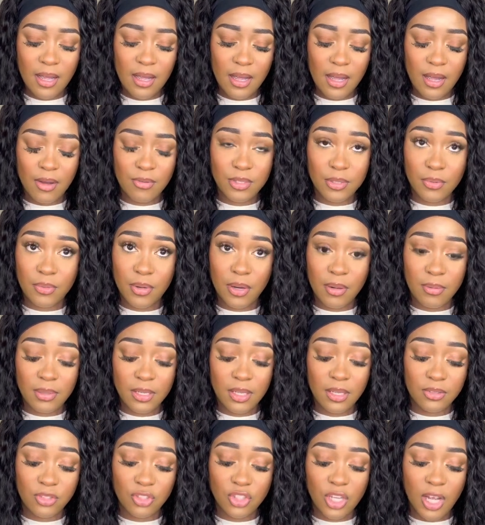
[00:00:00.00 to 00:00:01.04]
I was
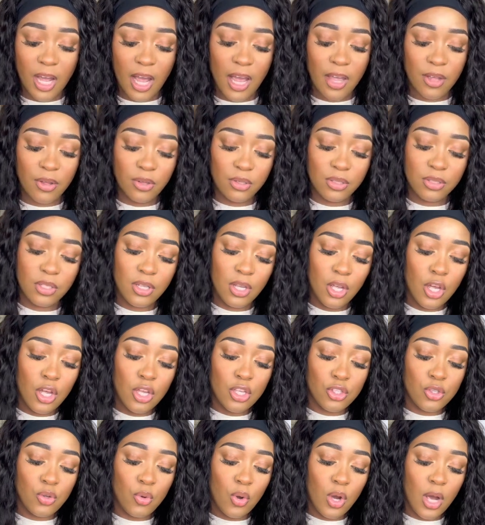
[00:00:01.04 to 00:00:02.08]
probably a child.
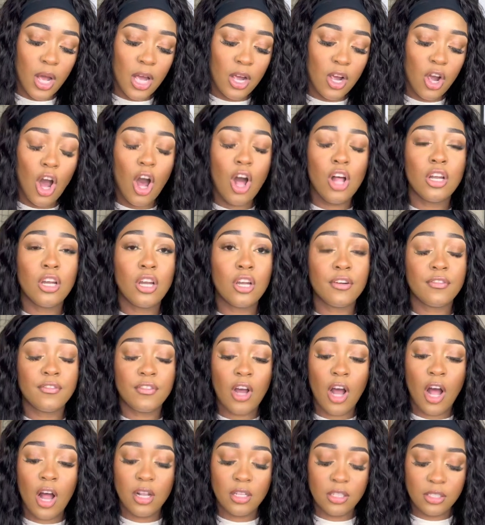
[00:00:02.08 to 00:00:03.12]
So I got a lot of
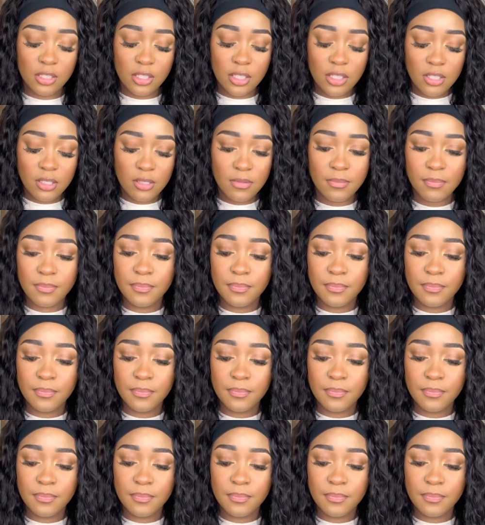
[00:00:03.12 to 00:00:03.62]
colors.